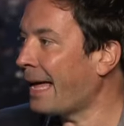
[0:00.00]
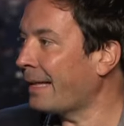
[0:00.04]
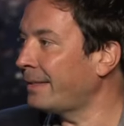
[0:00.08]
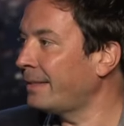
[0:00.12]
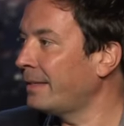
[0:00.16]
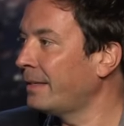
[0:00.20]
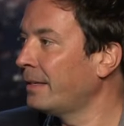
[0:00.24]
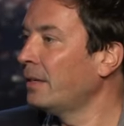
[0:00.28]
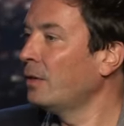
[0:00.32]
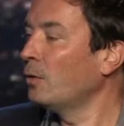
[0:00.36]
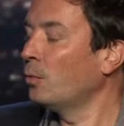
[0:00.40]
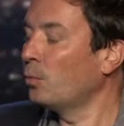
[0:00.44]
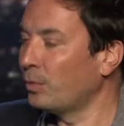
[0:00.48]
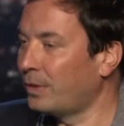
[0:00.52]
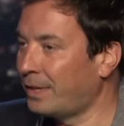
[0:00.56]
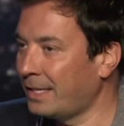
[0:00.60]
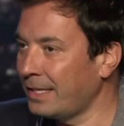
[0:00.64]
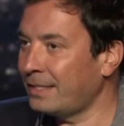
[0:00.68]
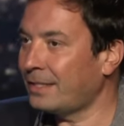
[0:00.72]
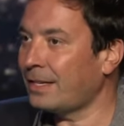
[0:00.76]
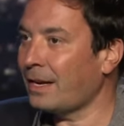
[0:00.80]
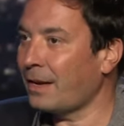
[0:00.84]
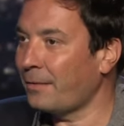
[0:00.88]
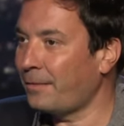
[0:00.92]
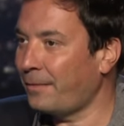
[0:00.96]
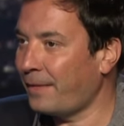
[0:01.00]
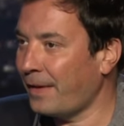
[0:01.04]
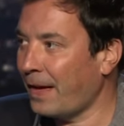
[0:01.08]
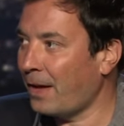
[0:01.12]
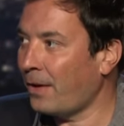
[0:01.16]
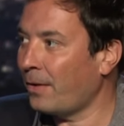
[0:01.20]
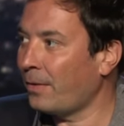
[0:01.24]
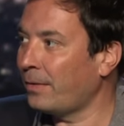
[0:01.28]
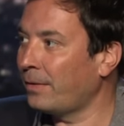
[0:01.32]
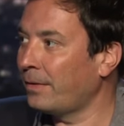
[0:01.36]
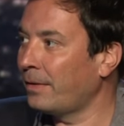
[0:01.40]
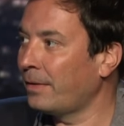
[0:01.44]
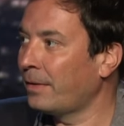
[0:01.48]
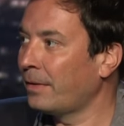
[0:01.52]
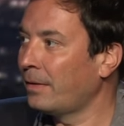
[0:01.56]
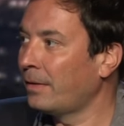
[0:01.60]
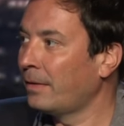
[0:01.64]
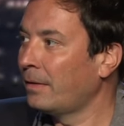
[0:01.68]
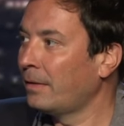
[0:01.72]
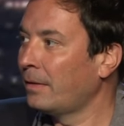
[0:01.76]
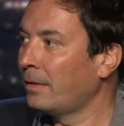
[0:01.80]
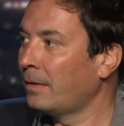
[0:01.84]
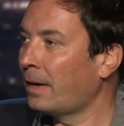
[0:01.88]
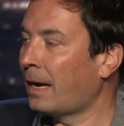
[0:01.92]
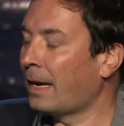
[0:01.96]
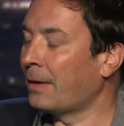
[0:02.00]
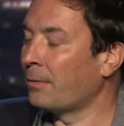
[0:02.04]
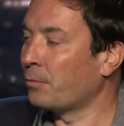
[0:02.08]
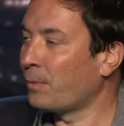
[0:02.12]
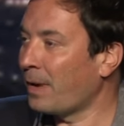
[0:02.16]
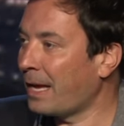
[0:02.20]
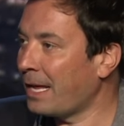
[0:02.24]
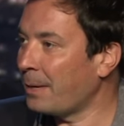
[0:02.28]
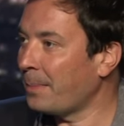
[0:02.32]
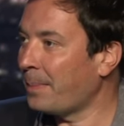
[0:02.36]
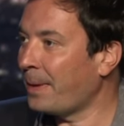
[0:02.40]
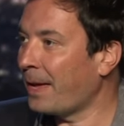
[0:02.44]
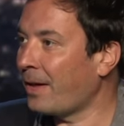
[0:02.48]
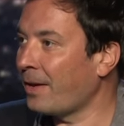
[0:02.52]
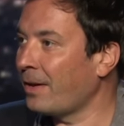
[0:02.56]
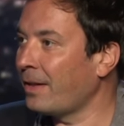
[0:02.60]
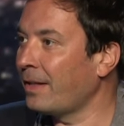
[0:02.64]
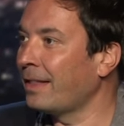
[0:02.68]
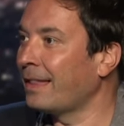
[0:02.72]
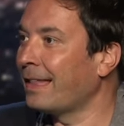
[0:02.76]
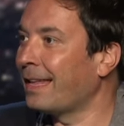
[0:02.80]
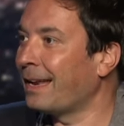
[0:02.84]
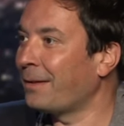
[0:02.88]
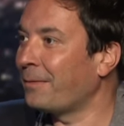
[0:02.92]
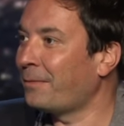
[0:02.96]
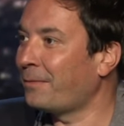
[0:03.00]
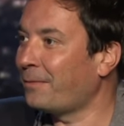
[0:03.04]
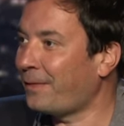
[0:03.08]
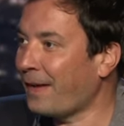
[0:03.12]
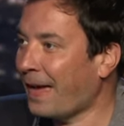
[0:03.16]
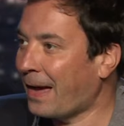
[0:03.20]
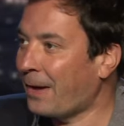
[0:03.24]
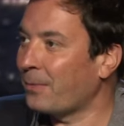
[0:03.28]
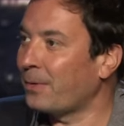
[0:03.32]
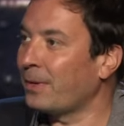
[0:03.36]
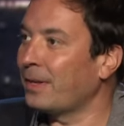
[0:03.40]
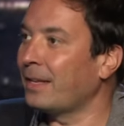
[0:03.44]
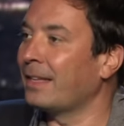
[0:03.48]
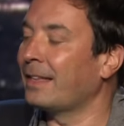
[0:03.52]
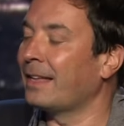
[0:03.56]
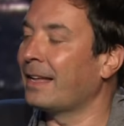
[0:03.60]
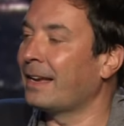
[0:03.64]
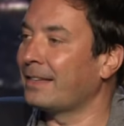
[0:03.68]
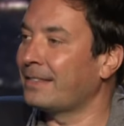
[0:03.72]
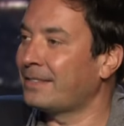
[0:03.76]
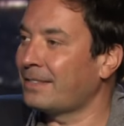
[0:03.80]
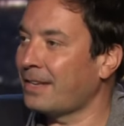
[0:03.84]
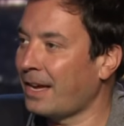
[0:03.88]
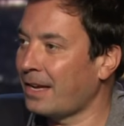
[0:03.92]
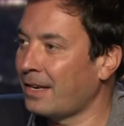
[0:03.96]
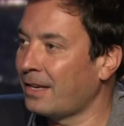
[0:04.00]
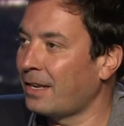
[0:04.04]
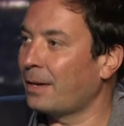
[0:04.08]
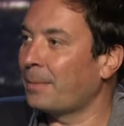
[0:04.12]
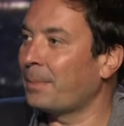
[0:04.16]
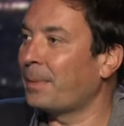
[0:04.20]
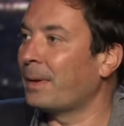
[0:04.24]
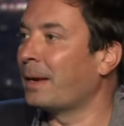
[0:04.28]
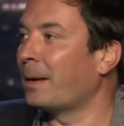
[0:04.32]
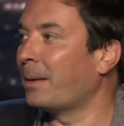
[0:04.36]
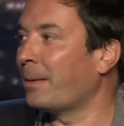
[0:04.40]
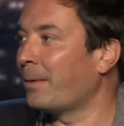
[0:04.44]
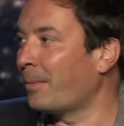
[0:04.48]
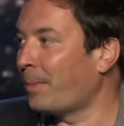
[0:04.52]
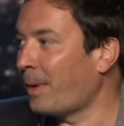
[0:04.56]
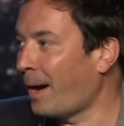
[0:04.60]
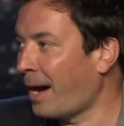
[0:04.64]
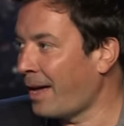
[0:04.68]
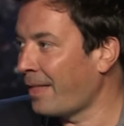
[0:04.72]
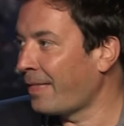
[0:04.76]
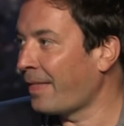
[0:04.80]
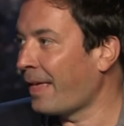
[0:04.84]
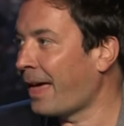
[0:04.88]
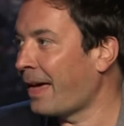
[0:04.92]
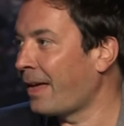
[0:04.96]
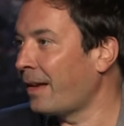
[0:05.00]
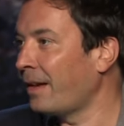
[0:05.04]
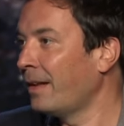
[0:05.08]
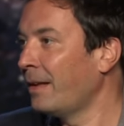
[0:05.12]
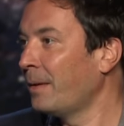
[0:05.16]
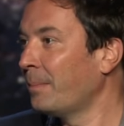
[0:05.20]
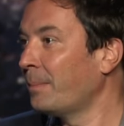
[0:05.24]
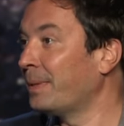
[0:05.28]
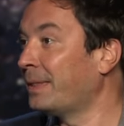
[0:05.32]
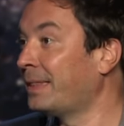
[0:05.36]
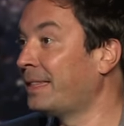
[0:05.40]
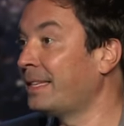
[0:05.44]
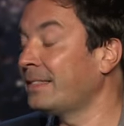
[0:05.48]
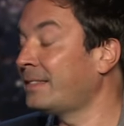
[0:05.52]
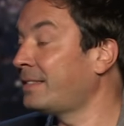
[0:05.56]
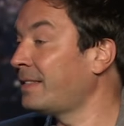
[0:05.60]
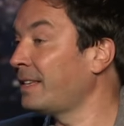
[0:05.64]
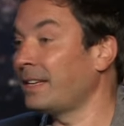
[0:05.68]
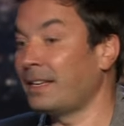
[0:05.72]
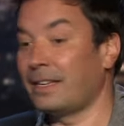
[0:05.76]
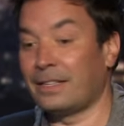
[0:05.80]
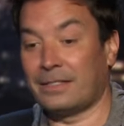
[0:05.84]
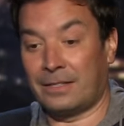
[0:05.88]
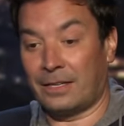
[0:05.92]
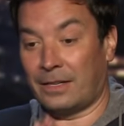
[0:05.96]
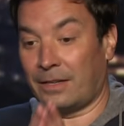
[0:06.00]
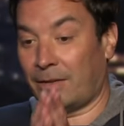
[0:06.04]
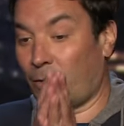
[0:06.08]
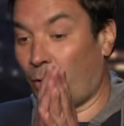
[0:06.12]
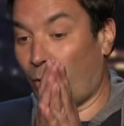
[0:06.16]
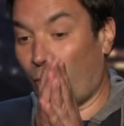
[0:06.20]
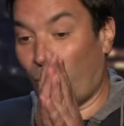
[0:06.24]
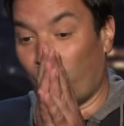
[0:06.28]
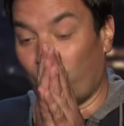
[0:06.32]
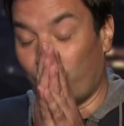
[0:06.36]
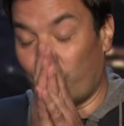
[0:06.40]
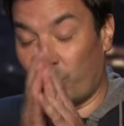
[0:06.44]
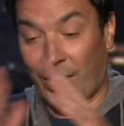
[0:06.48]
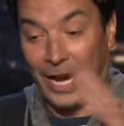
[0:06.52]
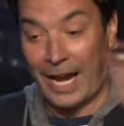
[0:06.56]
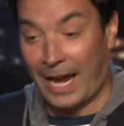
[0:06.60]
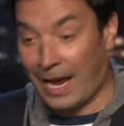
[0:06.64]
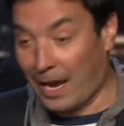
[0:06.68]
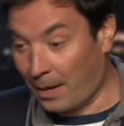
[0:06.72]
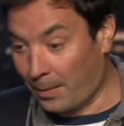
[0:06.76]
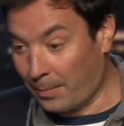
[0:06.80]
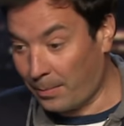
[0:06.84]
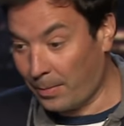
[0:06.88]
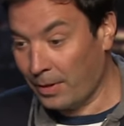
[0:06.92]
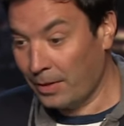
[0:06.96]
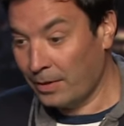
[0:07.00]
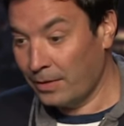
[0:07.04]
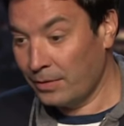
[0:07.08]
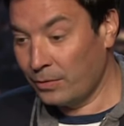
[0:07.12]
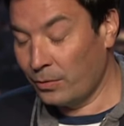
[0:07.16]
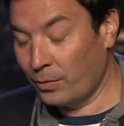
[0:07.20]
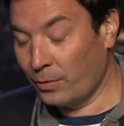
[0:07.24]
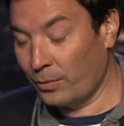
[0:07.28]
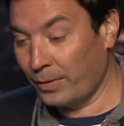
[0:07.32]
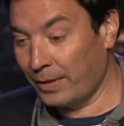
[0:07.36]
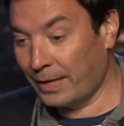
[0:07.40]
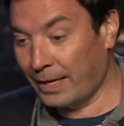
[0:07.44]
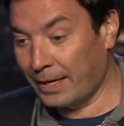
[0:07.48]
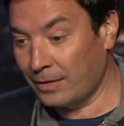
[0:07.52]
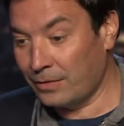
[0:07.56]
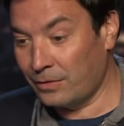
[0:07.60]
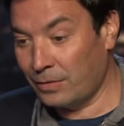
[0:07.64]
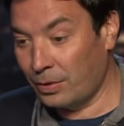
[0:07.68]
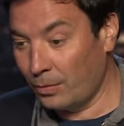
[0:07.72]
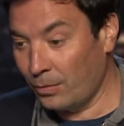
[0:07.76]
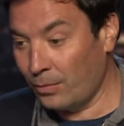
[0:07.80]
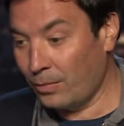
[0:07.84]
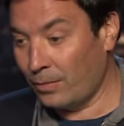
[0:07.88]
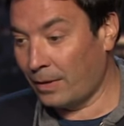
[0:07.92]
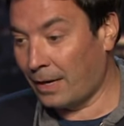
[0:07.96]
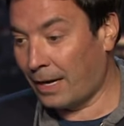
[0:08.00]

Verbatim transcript: Yeah. Well, this I found, I read about it, and then I found it, and then I signed up, and now I'm on that. But this thing isn't a whole jam you only get two.